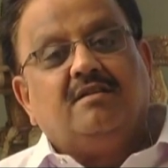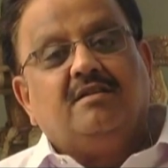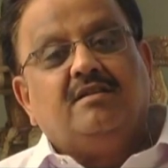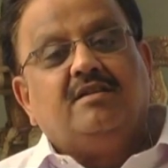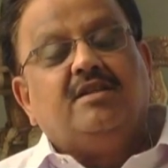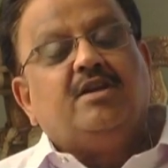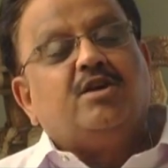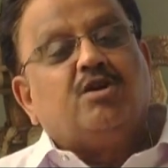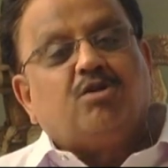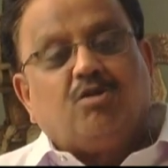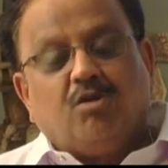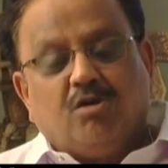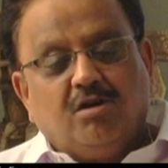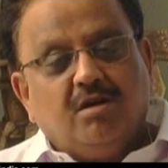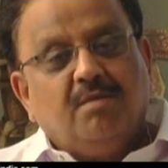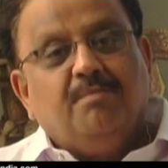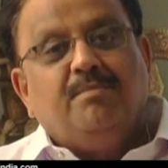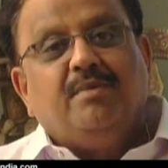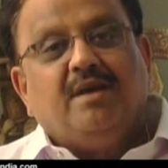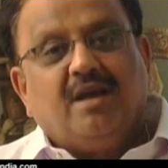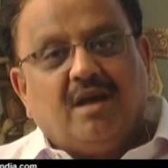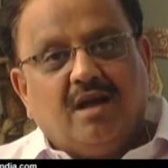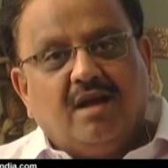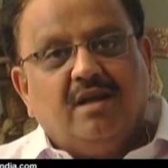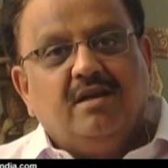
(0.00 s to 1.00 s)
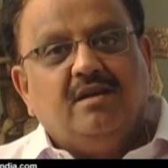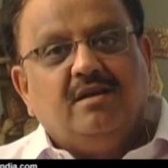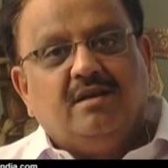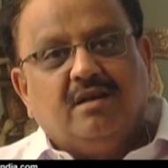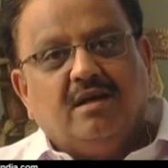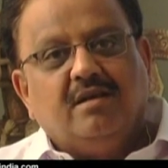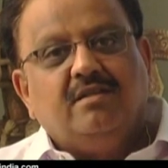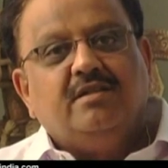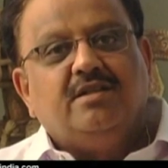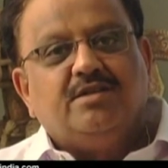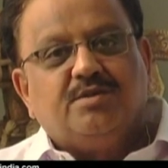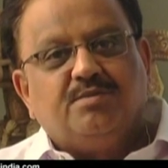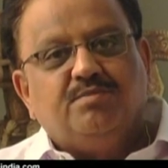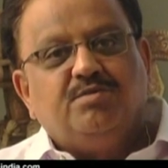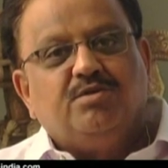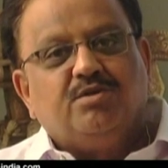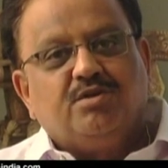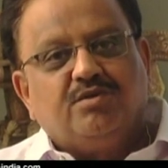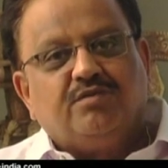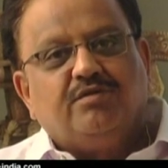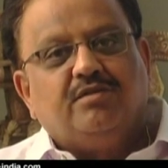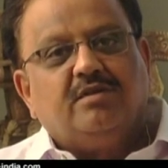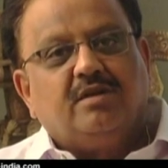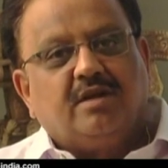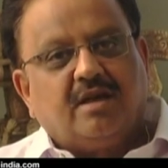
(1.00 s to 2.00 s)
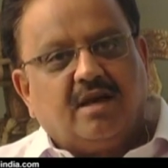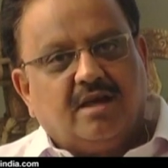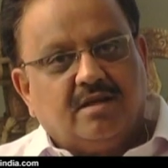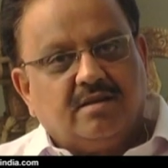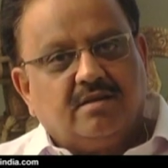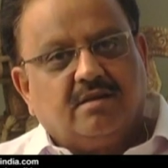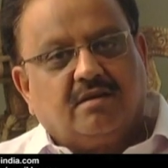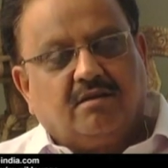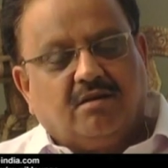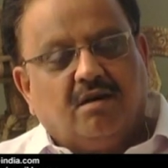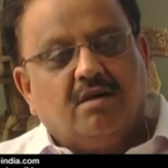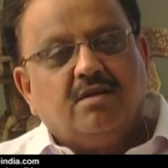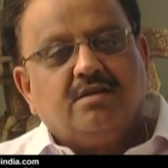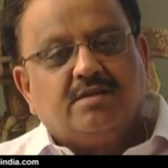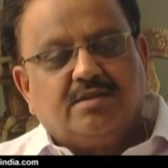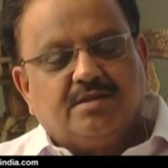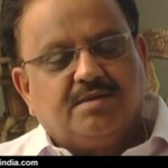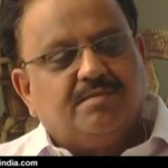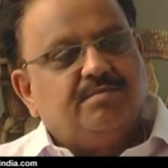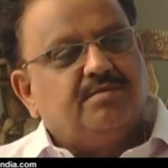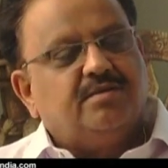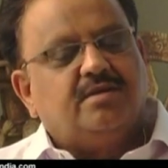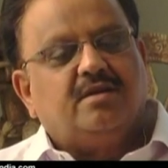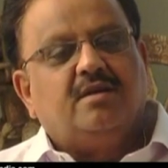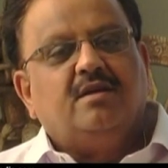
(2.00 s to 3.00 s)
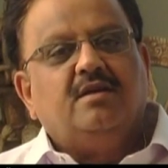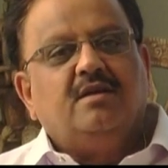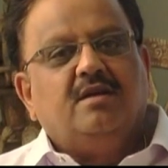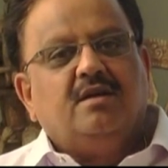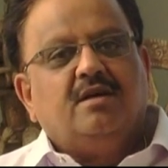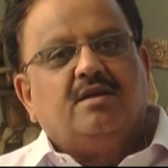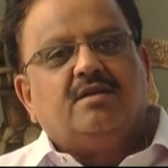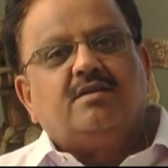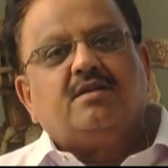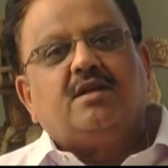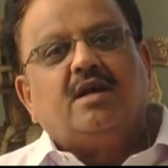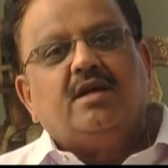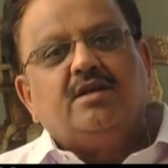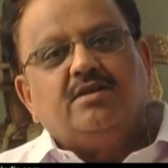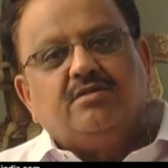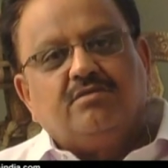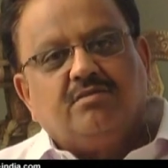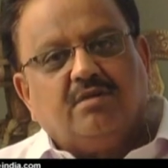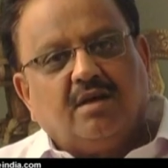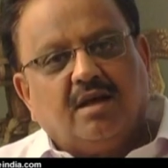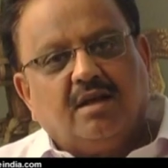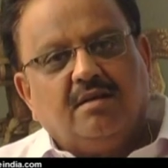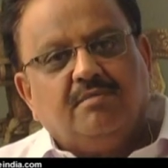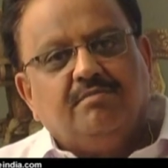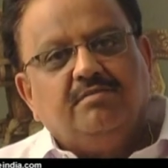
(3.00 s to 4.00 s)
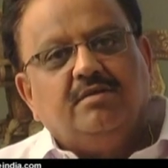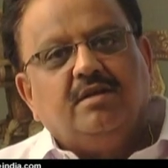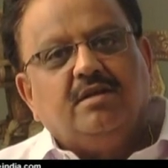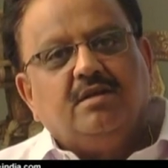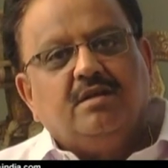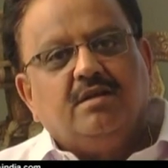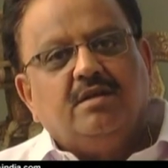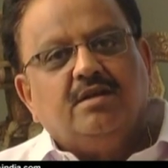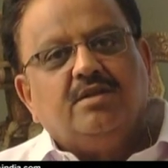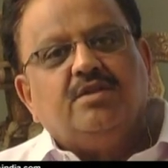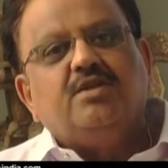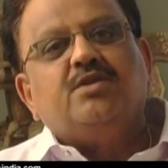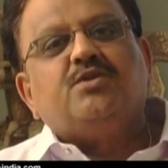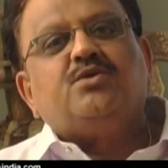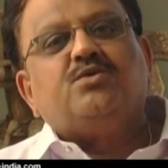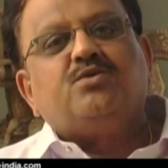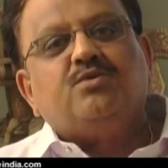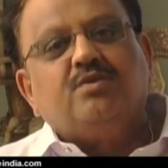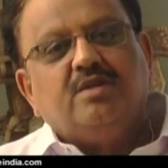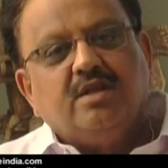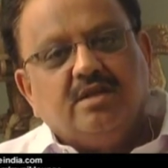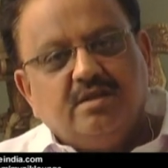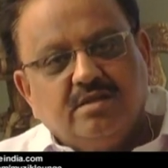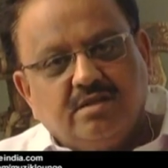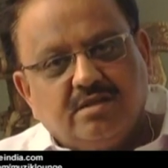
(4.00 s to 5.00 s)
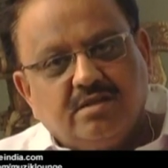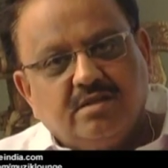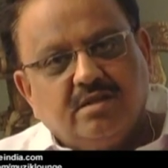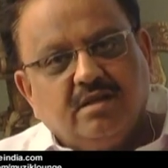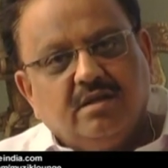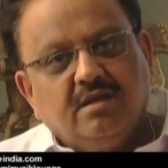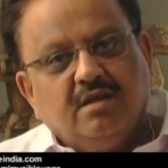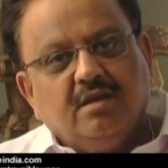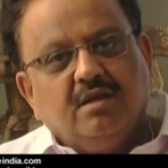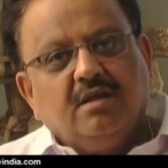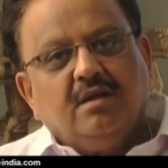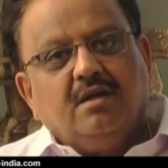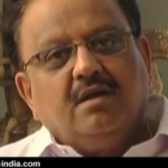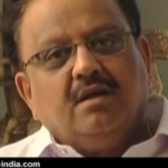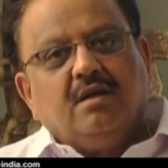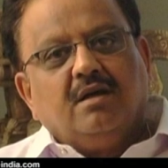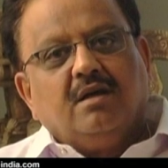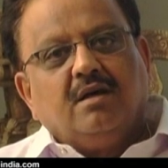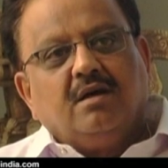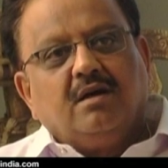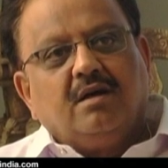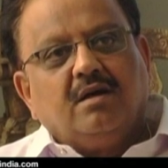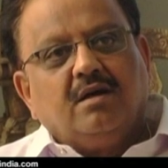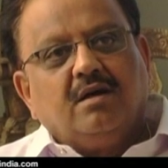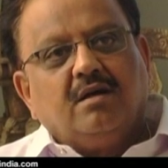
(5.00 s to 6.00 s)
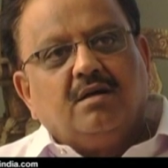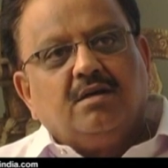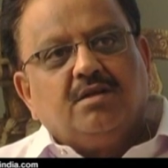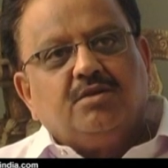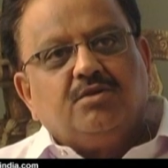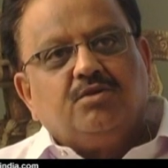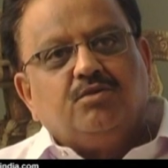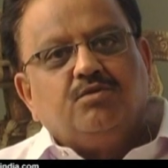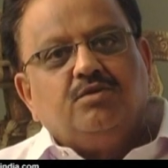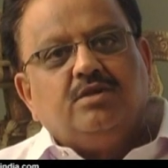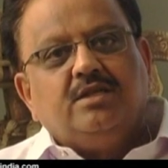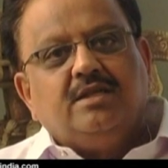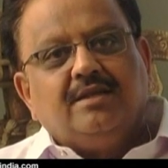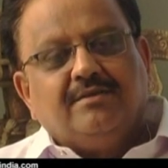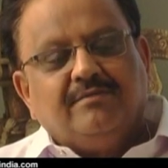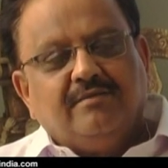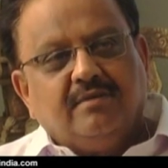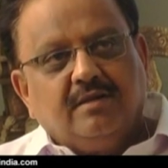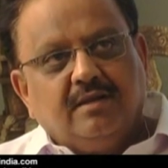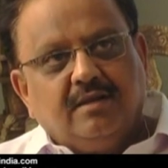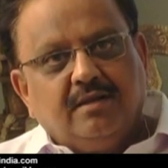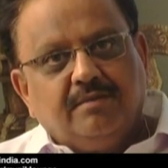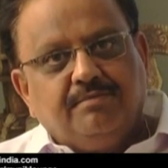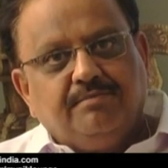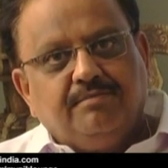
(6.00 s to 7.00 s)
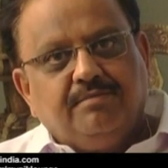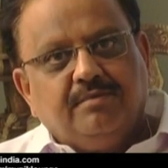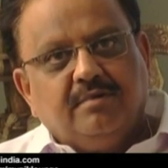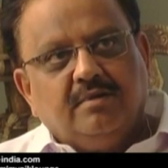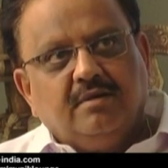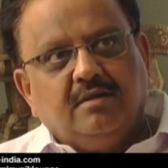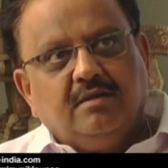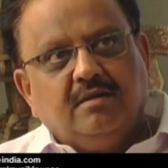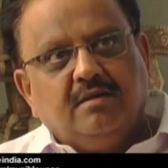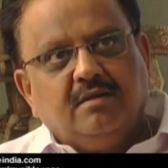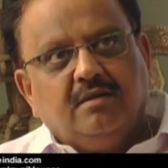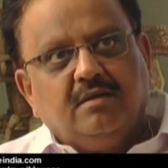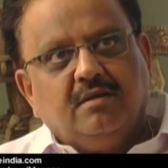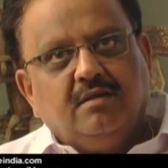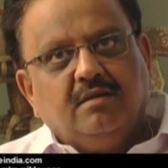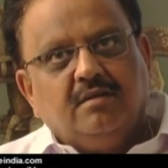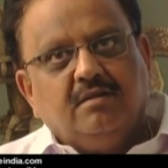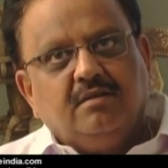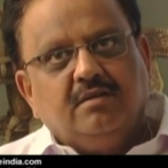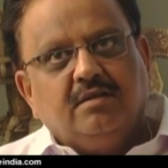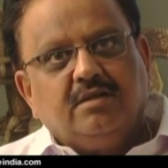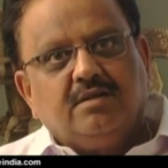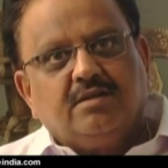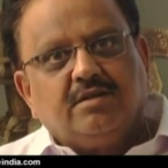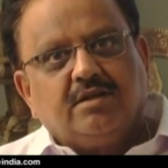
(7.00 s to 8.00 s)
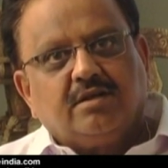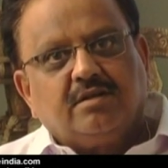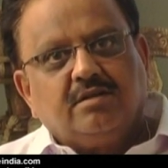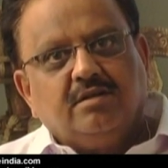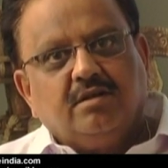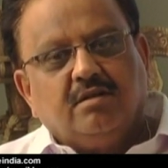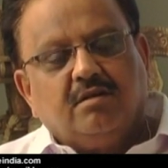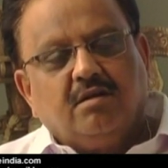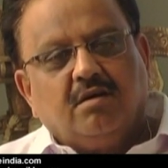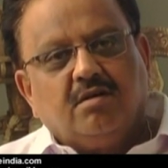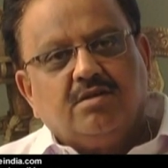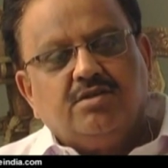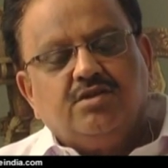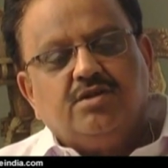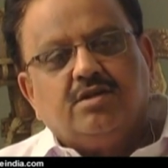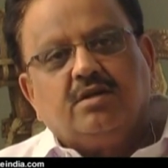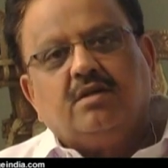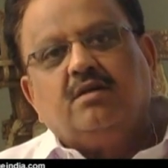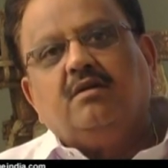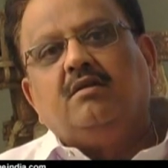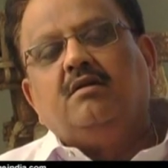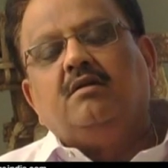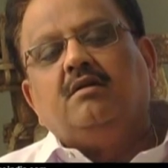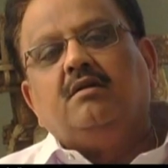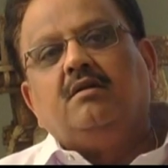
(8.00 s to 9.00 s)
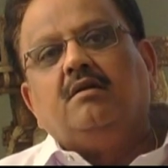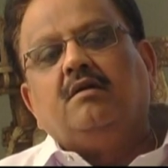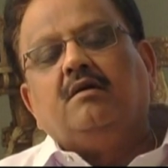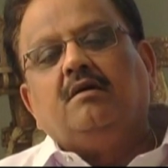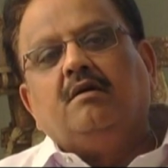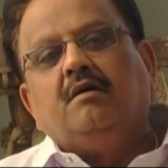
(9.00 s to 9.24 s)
They are all behind this beautiful concept, trying to help the students to develop the technological